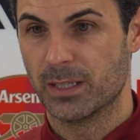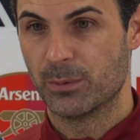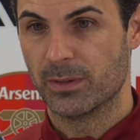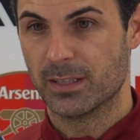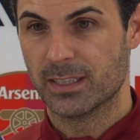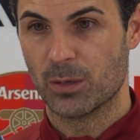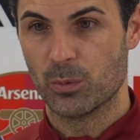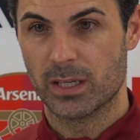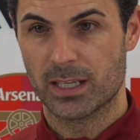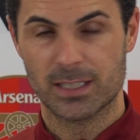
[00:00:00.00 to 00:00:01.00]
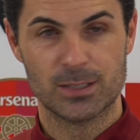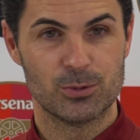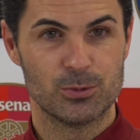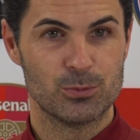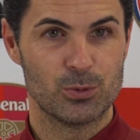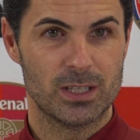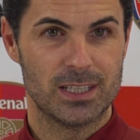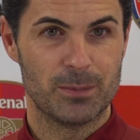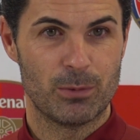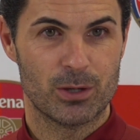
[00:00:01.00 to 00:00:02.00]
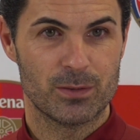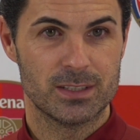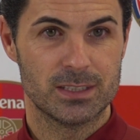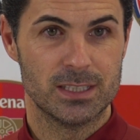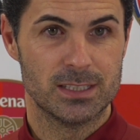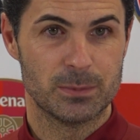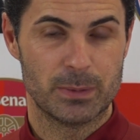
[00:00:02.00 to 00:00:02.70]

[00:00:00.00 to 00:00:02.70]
everything that we can to get them out of the seats.